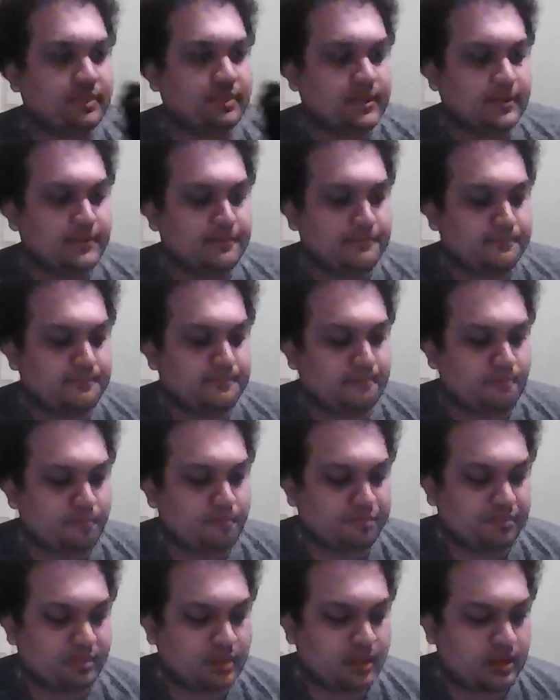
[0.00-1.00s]
the
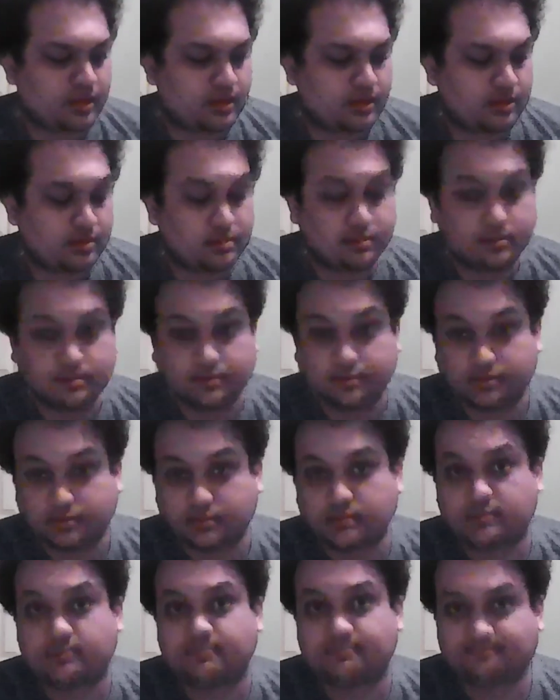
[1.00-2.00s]
southeast part of the United
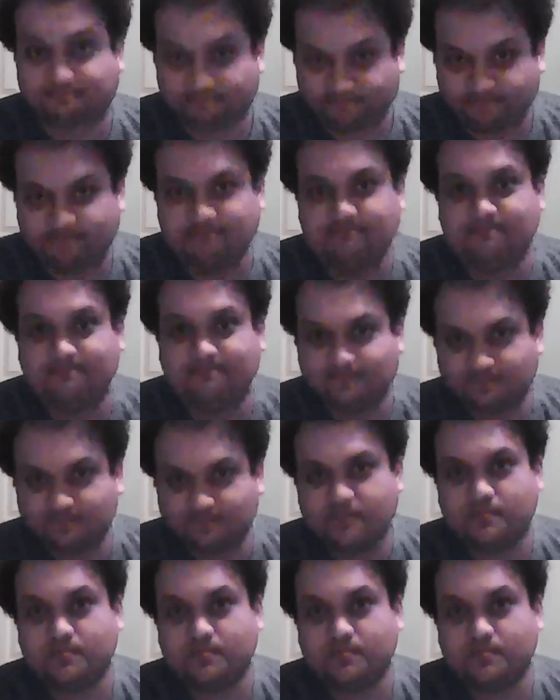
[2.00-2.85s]
States. I